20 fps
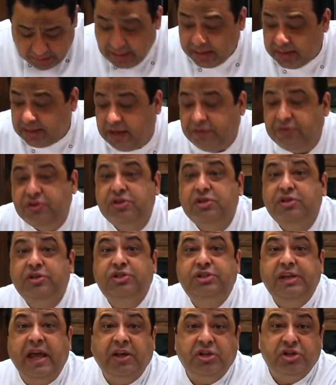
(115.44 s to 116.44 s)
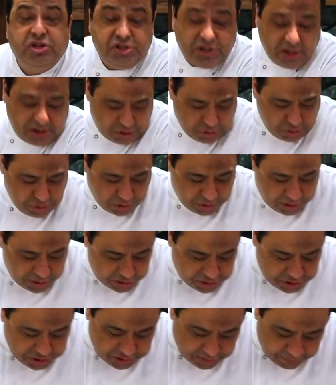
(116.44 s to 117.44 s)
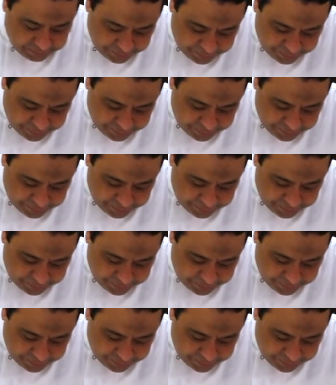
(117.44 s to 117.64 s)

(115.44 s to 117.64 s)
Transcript: it gives texture to your dish.